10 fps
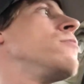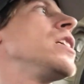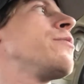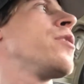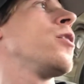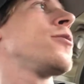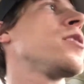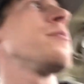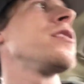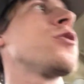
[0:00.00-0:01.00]
even though
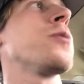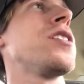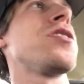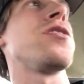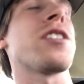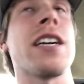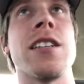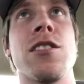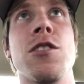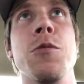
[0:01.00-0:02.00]
some of these questions are kind
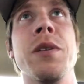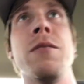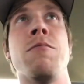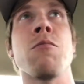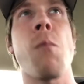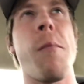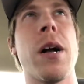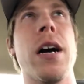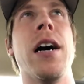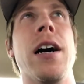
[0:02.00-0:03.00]
of stupid,
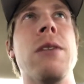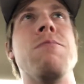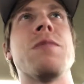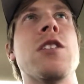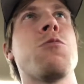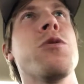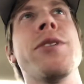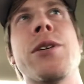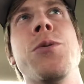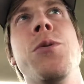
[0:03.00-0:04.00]
it's
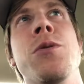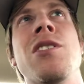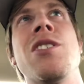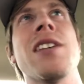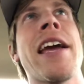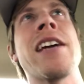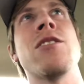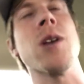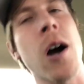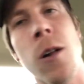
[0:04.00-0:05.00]
really cool to just
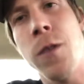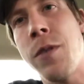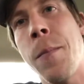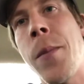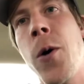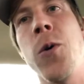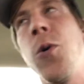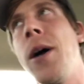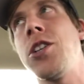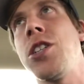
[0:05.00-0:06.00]
answer all of them. No
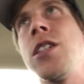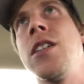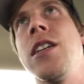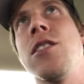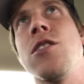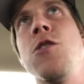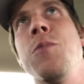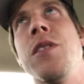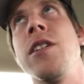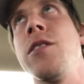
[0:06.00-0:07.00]
question is
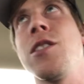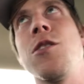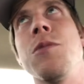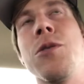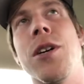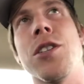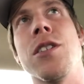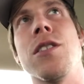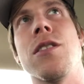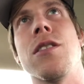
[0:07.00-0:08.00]
stupid. The only stupid question
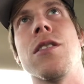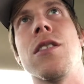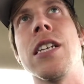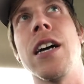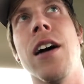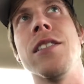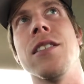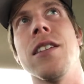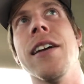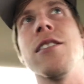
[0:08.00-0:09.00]
is the
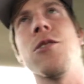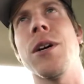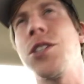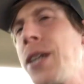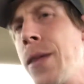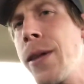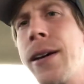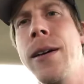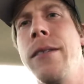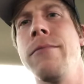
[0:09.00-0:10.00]
unsaid question, I
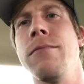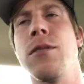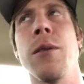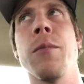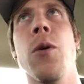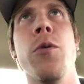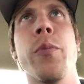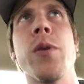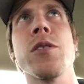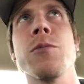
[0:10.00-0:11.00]
think some old
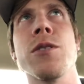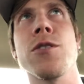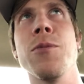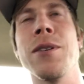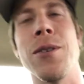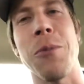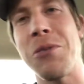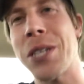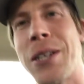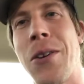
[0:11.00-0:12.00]
person once told me. No, I'm
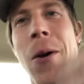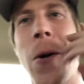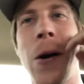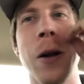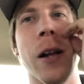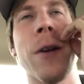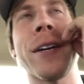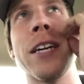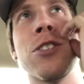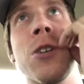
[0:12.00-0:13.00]
just kidding. All right,
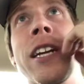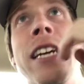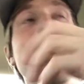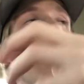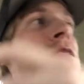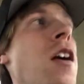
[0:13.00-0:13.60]
guys. So today's